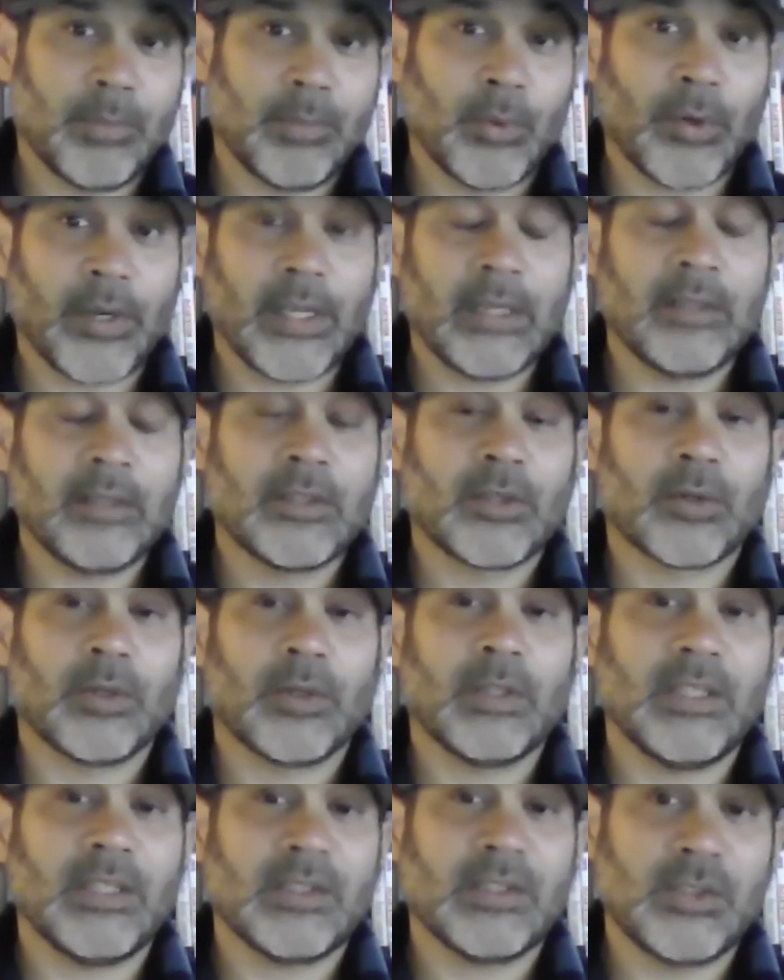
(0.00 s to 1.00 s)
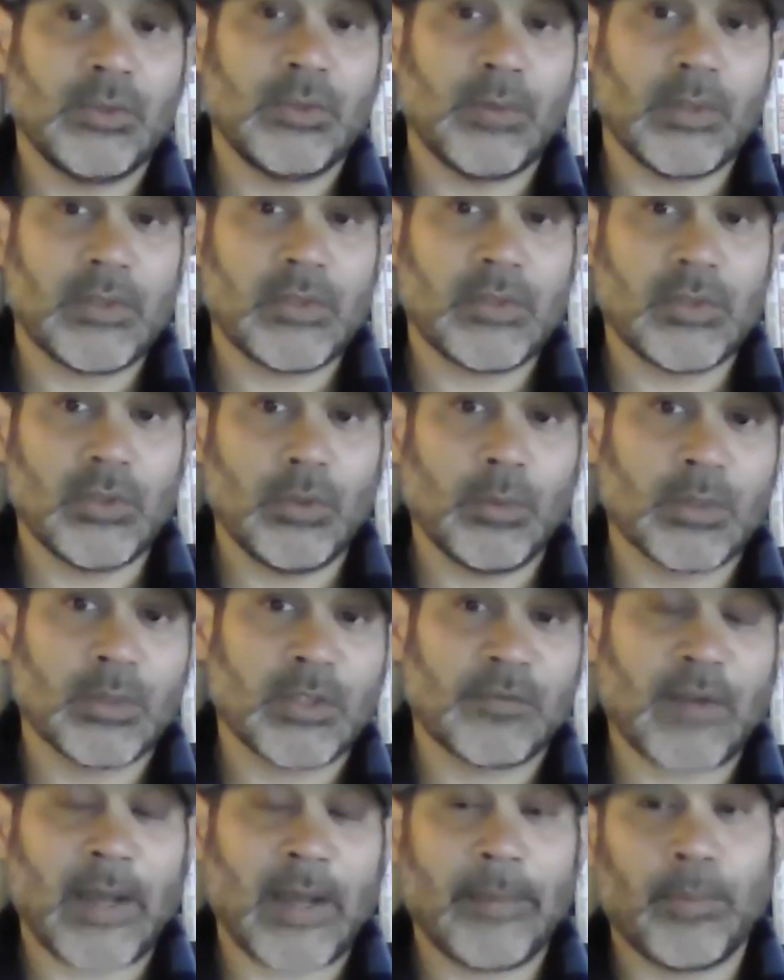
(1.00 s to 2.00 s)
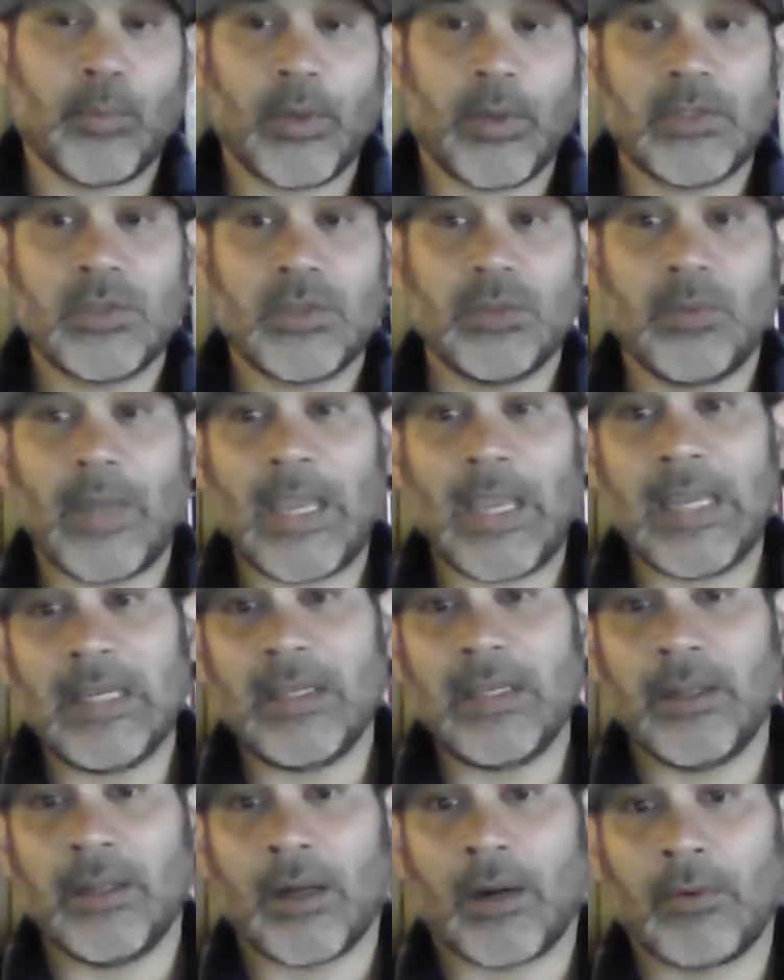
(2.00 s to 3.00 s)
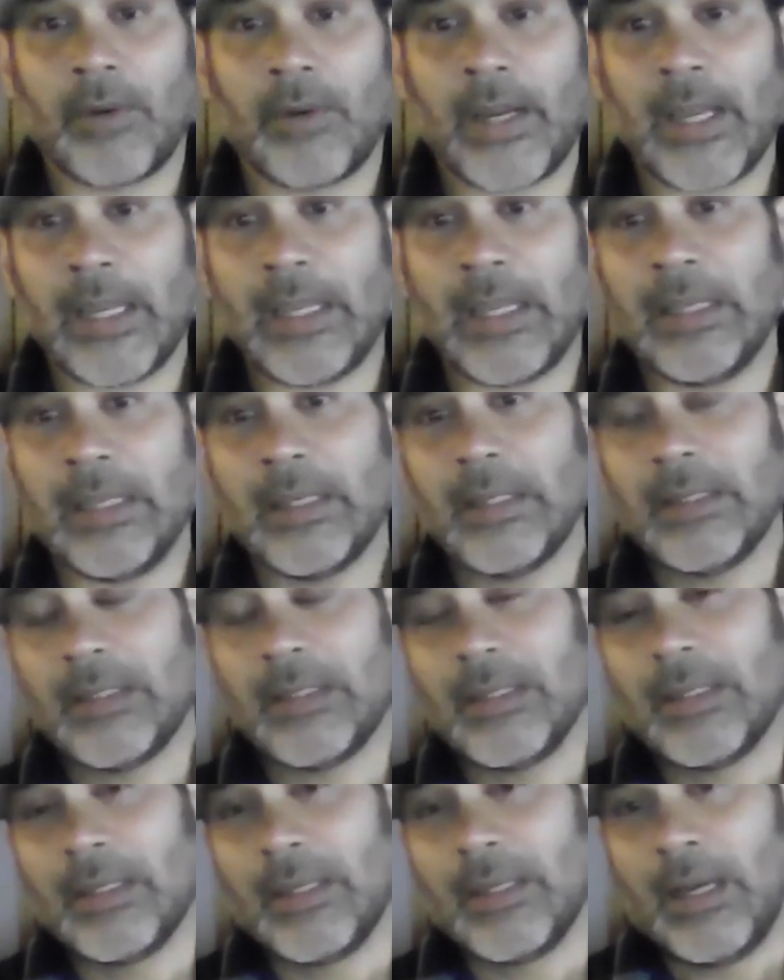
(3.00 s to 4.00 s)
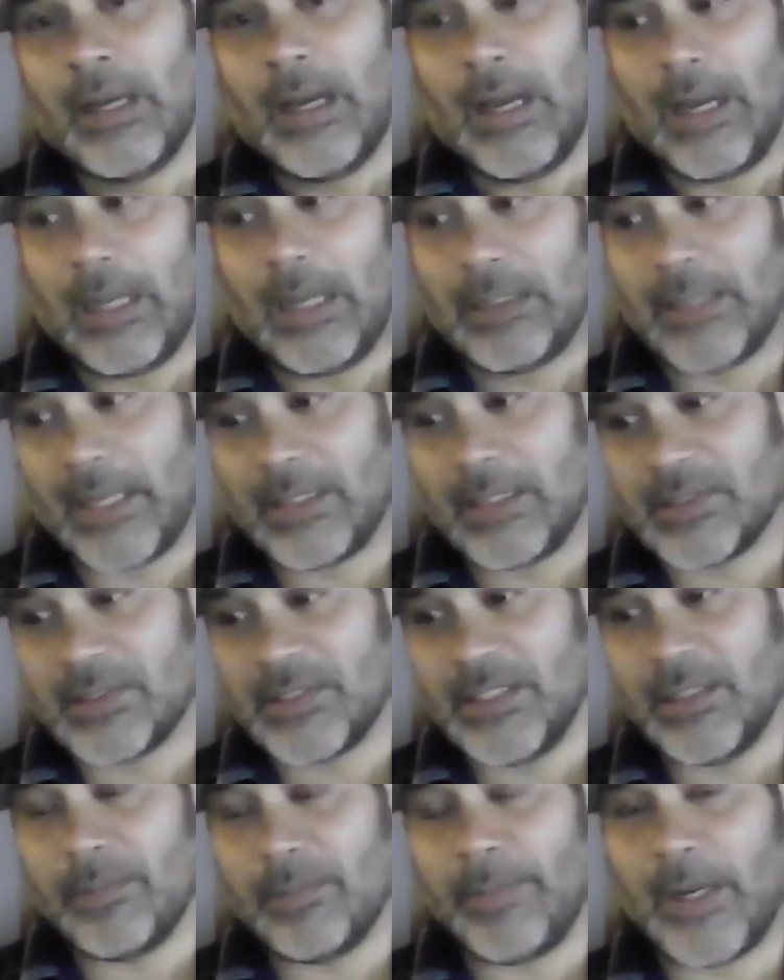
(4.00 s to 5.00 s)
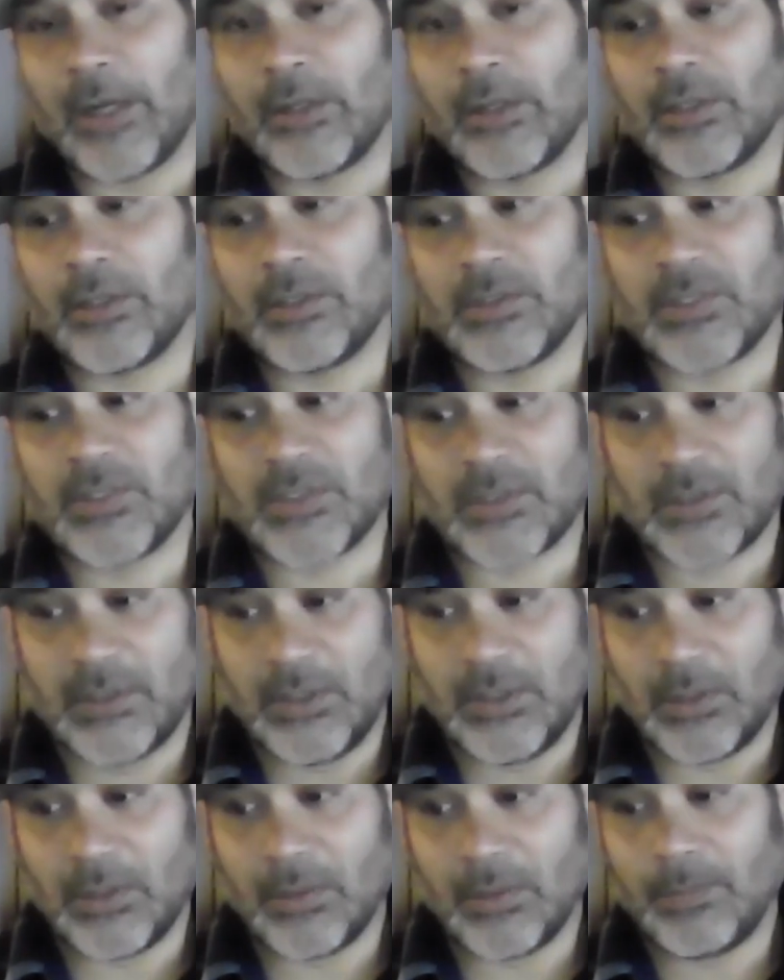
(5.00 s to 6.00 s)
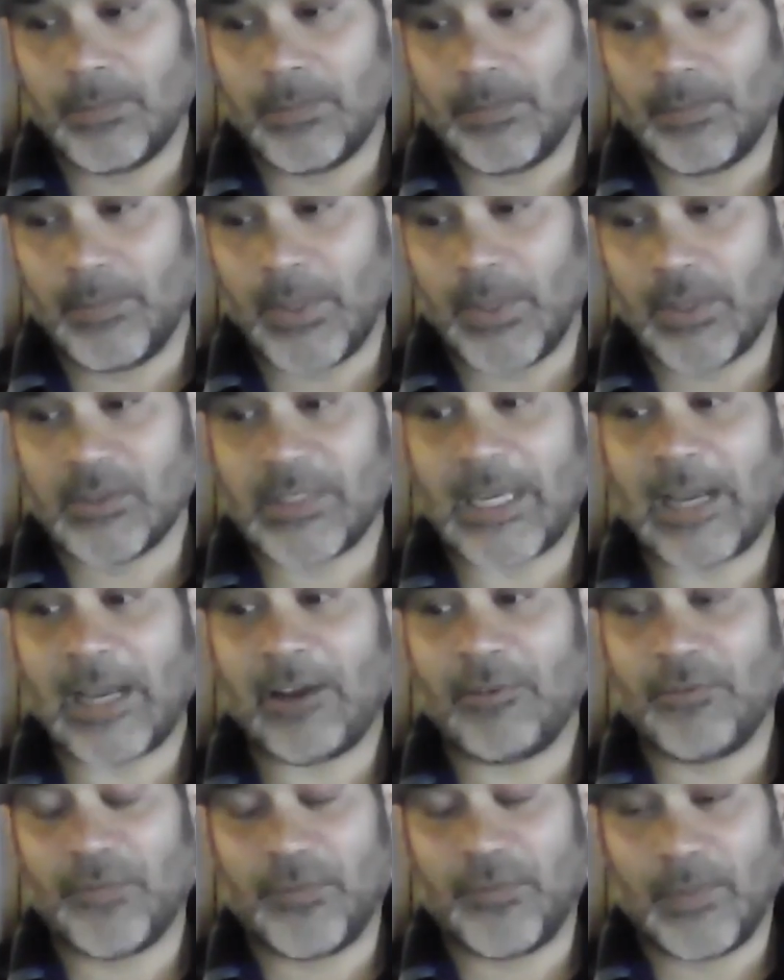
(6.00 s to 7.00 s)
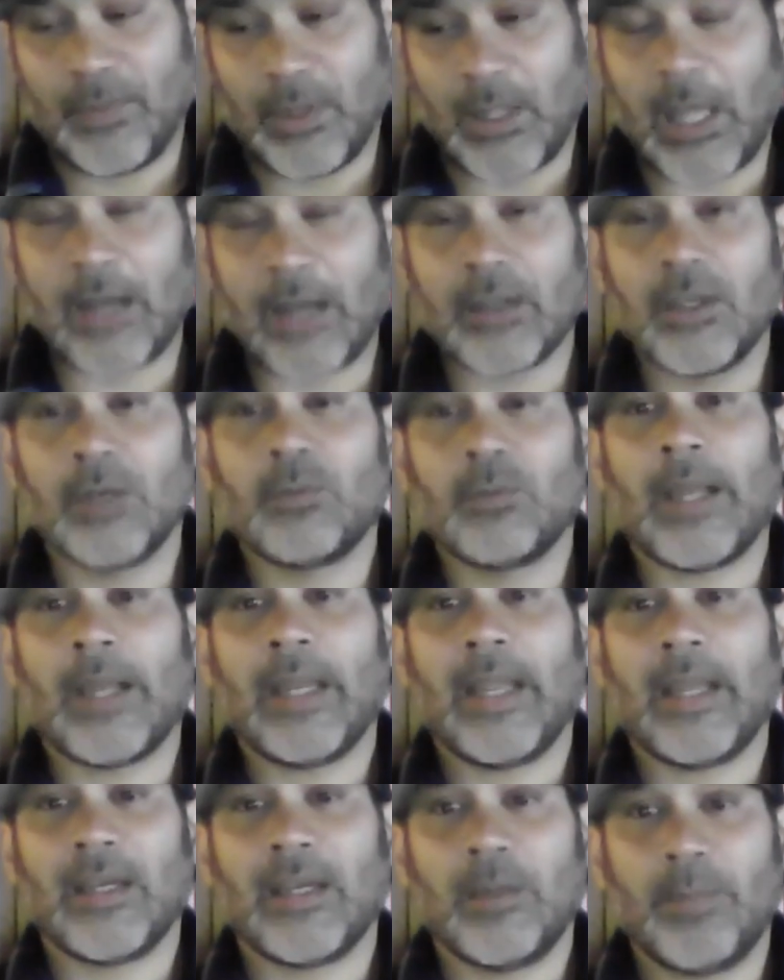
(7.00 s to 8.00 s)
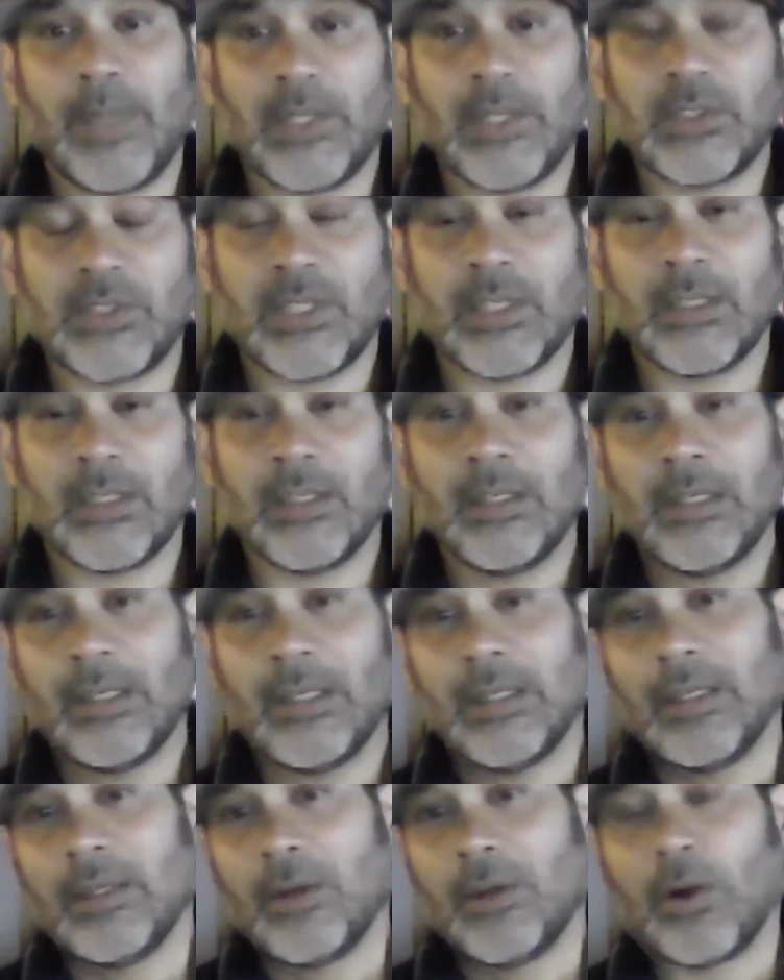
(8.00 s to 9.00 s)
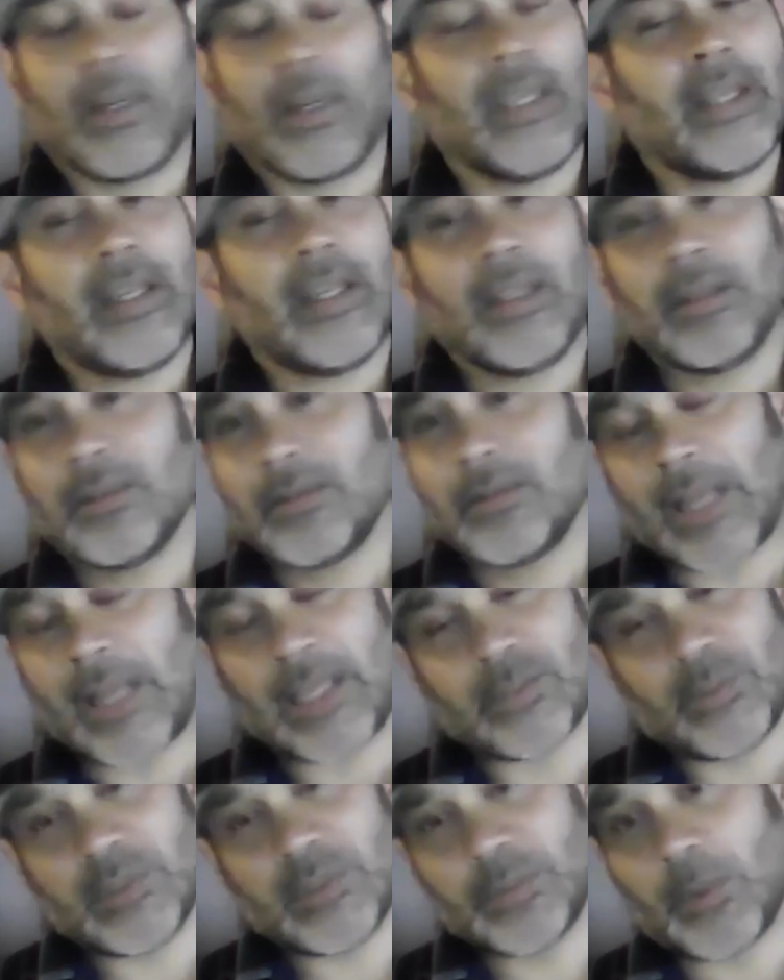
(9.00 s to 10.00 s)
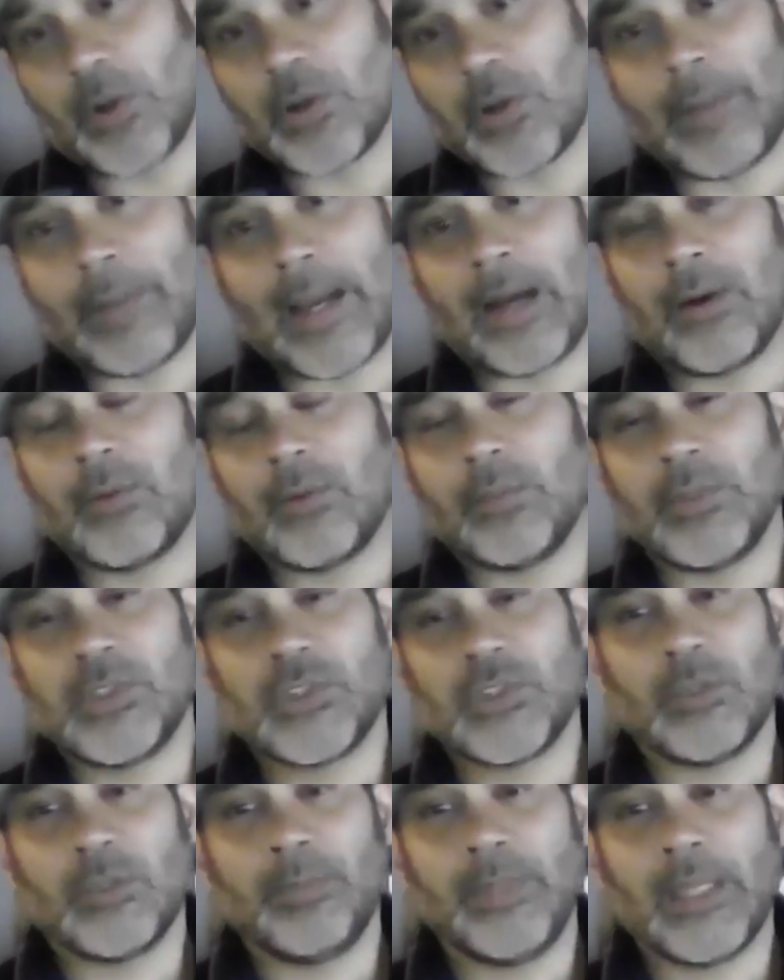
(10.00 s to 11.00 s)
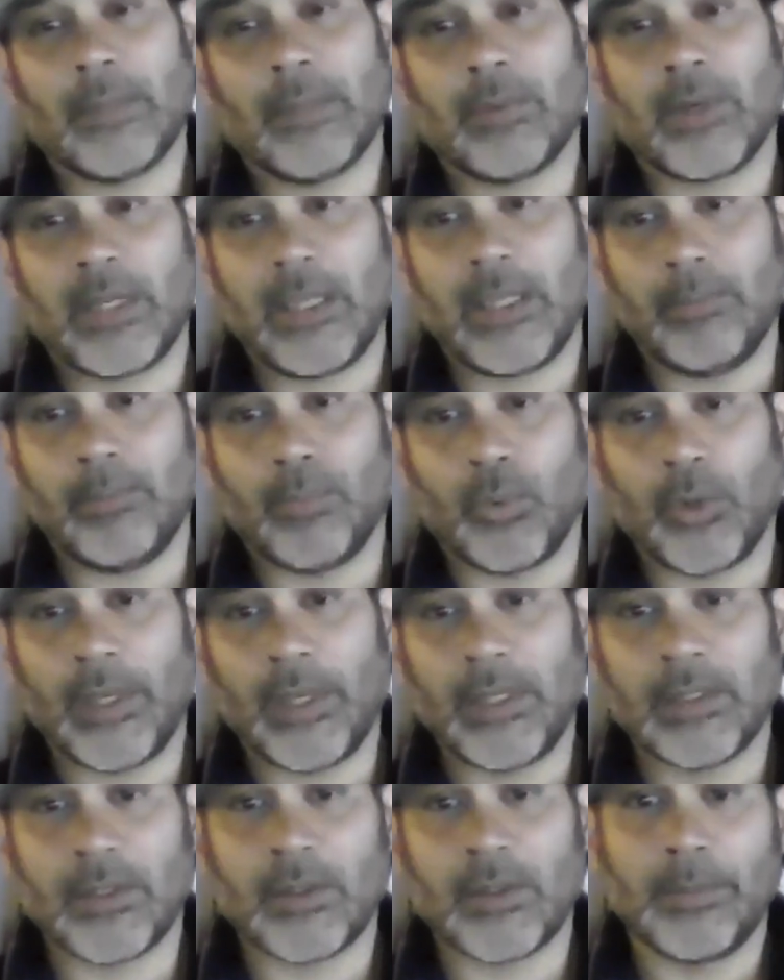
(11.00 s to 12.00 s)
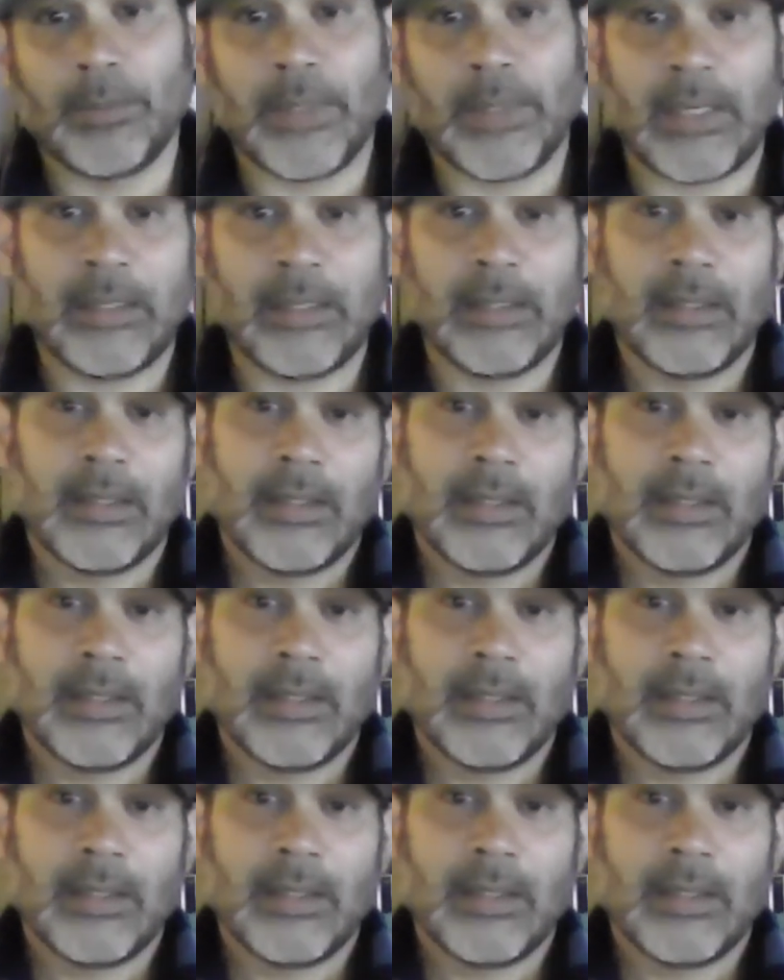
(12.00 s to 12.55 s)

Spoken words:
Boyd currently is 2-2 with the 5.28 ERA. I'd like to see the Mariners, Mariners have a lot of good right-handed pitching or hitting, as we spoke about. We should be able to hit Boyd a little bit.